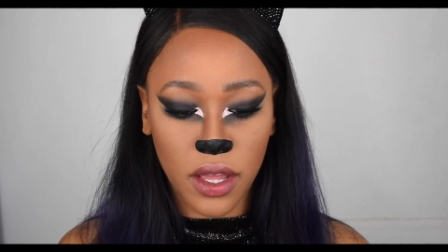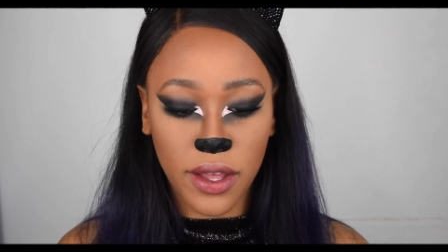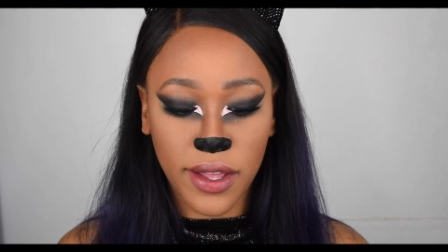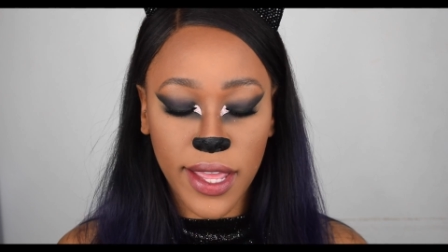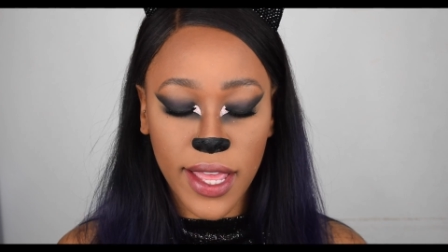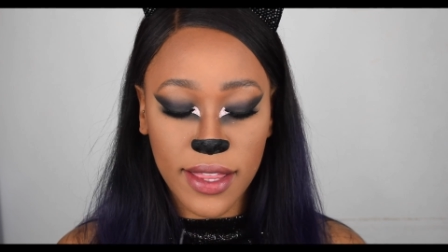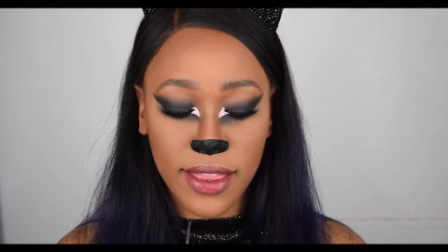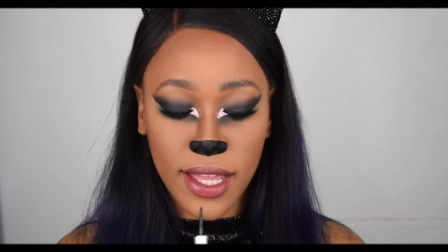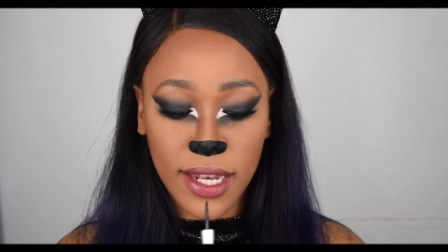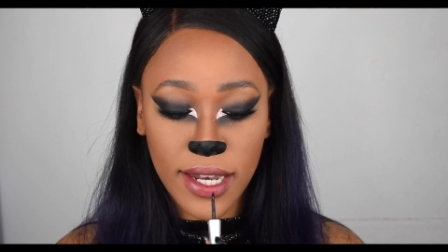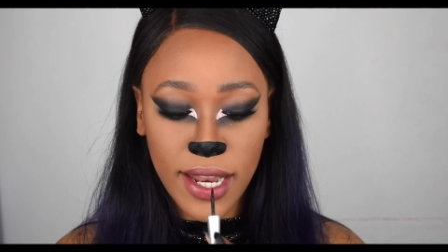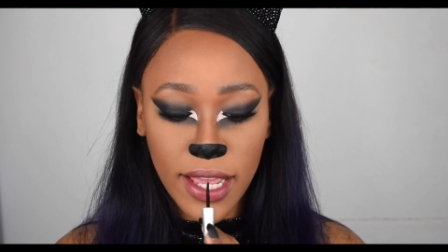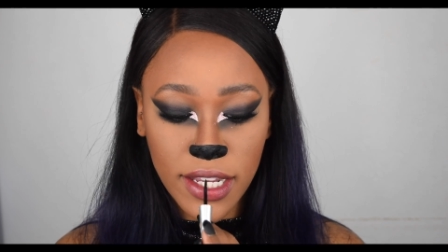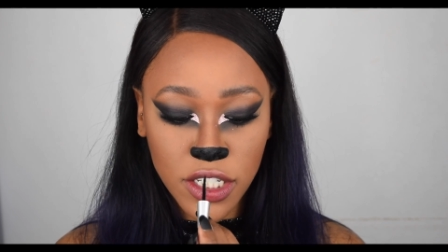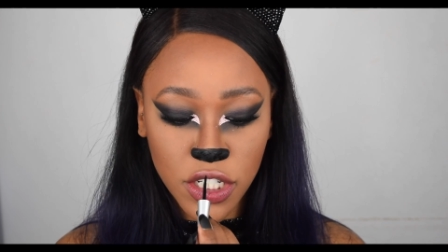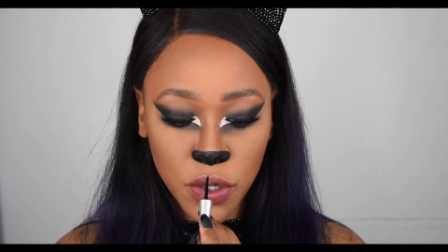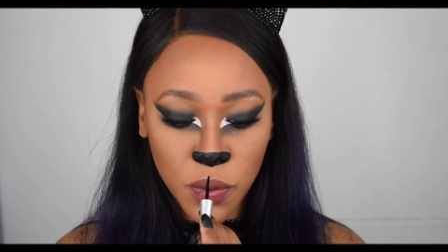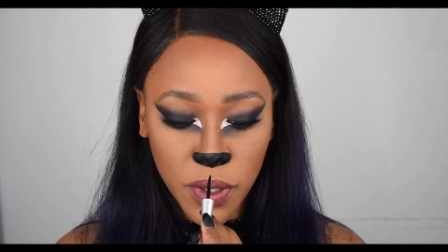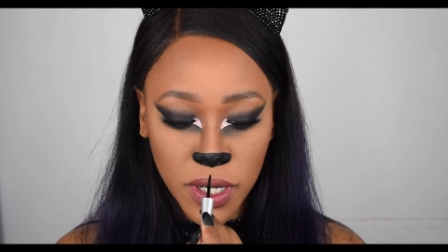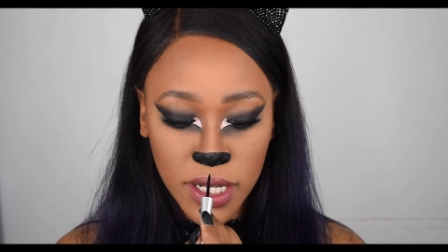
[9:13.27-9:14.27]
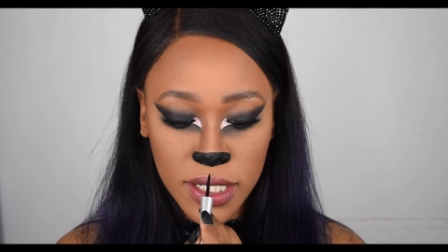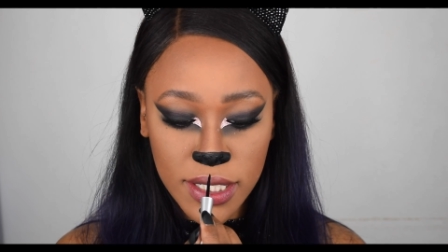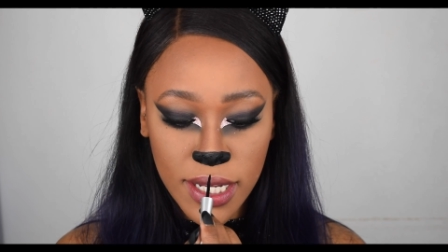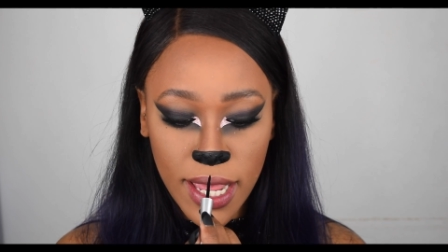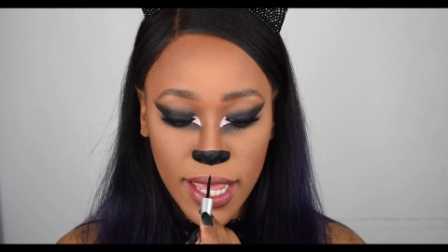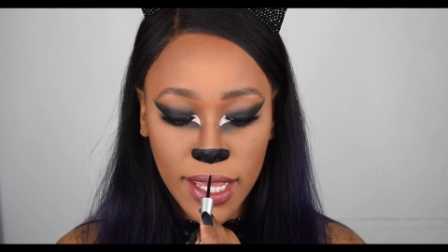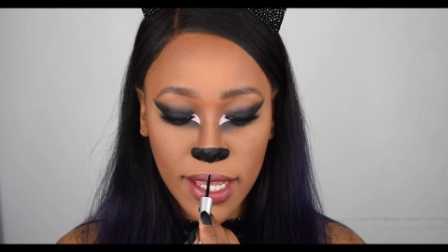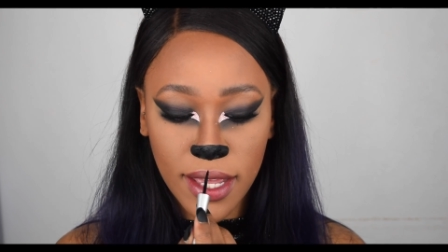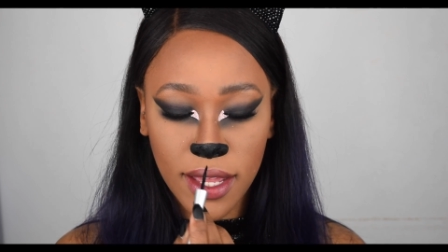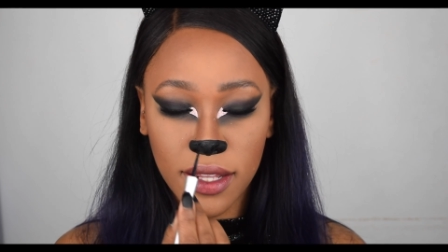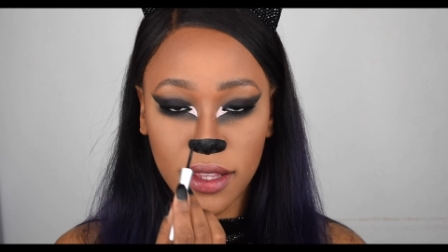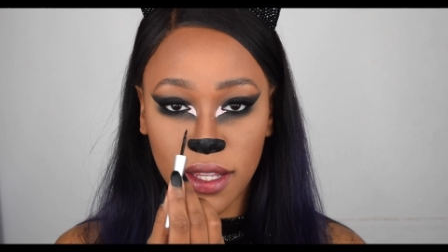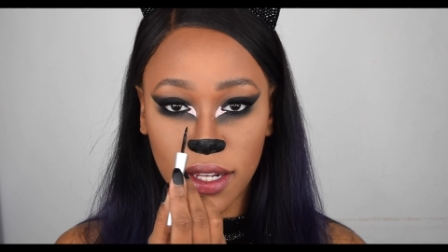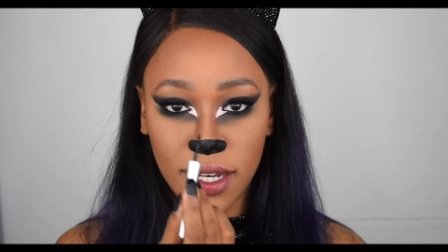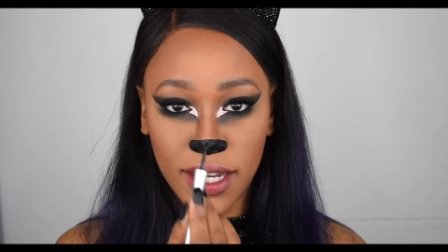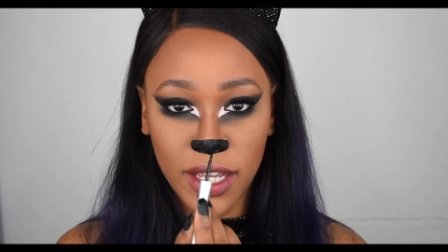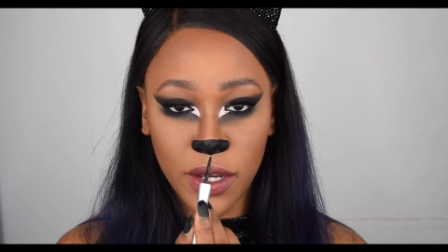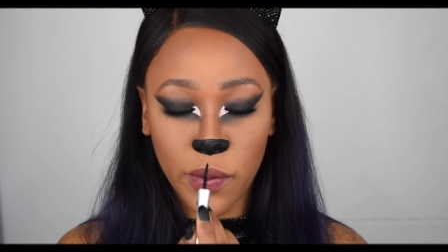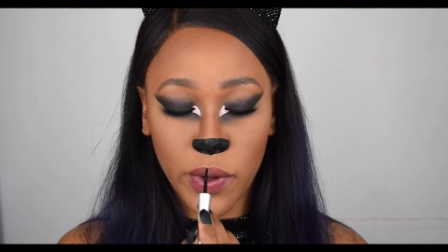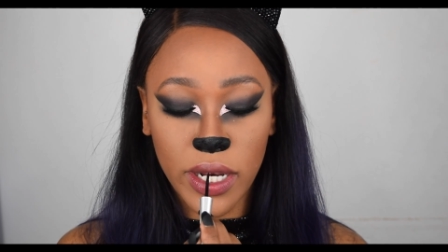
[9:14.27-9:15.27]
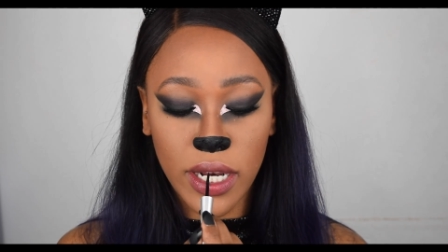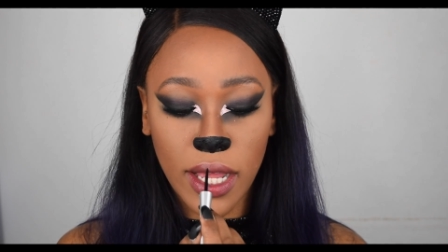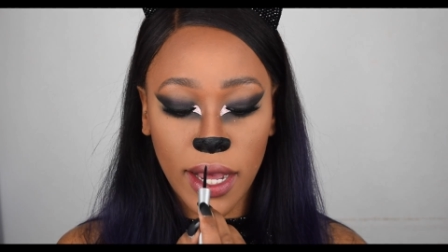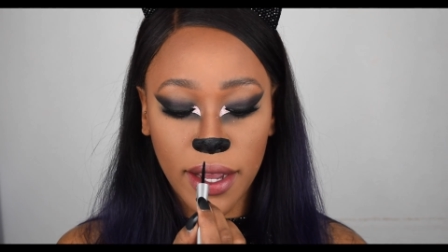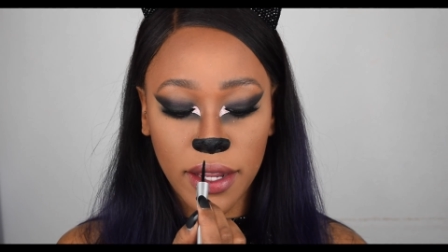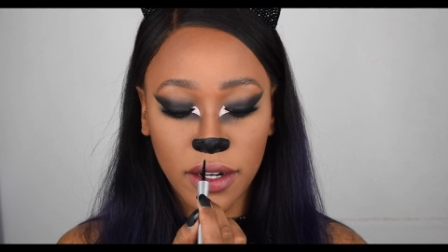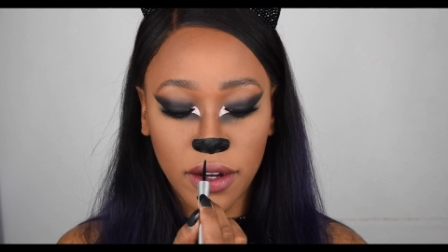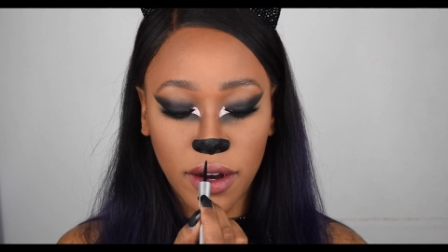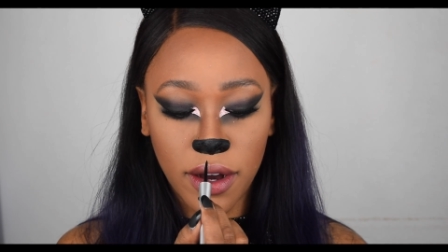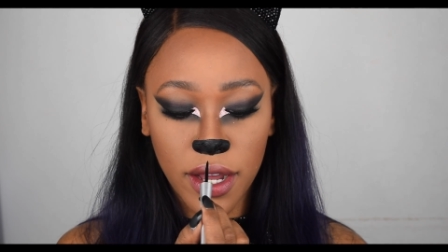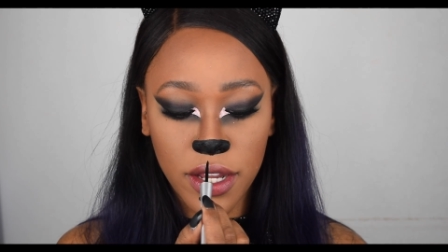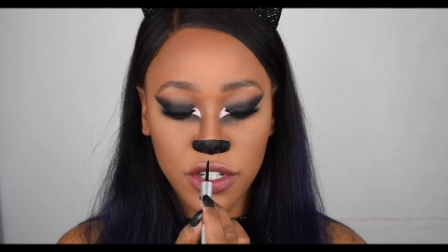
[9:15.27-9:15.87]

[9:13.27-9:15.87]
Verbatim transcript: Okay, then next you want to take the liquid liner